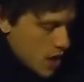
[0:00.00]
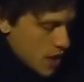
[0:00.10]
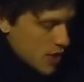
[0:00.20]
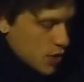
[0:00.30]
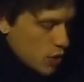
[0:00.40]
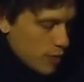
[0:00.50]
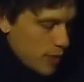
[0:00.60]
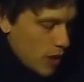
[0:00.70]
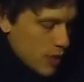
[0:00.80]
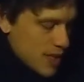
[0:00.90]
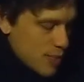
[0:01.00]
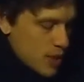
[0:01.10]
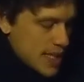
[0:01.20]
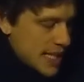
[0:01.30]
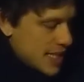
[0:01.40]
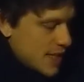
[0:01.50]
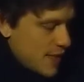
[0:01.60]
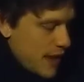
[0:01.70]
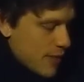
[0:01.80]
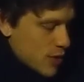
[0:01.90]
This golden ball was the princess's
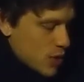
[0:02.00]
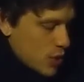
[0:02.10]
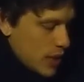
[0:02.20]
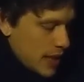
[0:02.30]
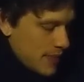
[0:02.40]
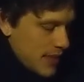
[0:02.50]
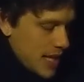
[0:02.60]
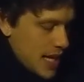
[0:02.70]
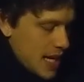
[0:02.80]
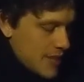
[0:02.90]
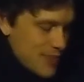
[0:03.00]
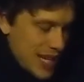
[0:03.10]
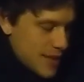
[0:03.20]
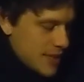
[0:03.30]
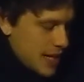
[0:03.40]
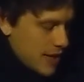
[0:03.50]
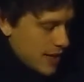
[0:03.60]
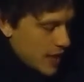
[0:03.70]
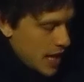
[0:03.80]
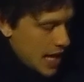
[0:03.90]
favorite toy. And I doubt
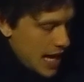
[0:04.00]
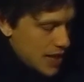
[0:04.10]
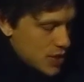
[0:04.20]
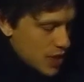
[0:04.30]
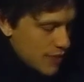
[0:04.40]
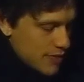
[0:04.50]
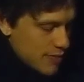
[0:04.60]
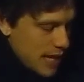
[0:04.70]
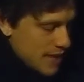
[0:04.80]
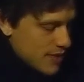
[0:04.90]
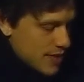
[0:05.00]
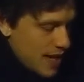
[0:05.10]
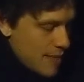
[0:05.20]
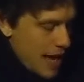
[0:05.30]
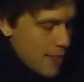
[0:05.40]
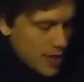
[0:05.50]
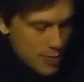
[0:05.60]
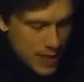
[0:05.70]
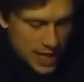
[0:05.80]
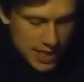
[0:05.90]
it. And she often passed her time happily
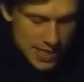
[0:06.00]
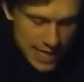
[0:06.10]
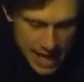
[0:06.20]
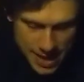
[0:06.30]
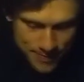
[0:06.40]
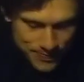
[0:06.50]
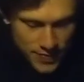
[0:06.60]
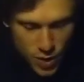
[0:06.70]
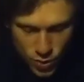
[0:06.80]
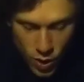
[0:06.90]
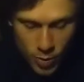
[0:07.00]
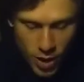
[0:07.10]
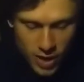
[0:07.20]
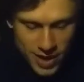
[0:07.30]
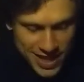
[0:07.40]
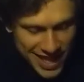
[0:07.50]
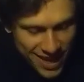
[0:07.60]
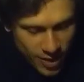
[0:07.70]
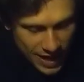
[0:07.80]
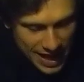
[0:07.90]
playing this game. Throw a ball in the
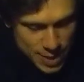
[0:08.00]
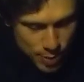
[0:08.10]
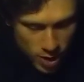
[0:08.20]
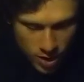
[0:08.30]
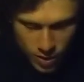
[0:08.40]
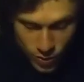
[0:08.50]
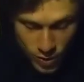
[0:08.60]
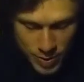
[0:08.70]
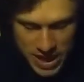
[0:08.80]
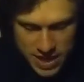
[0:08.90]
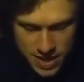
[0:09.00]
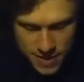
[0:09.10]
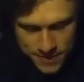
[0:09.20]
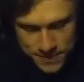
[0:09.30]
air, catch ball, repeat.